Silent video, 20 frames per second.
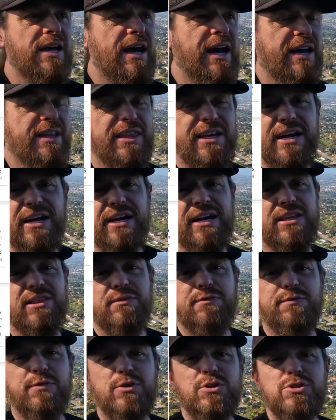I think I got the
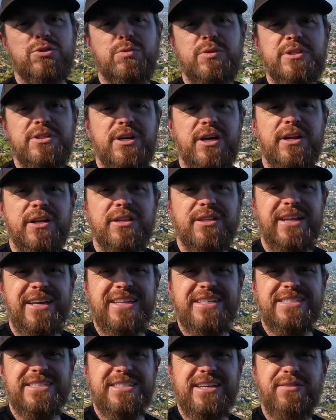first one done at
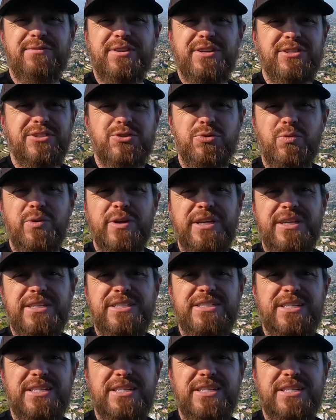like 7:20,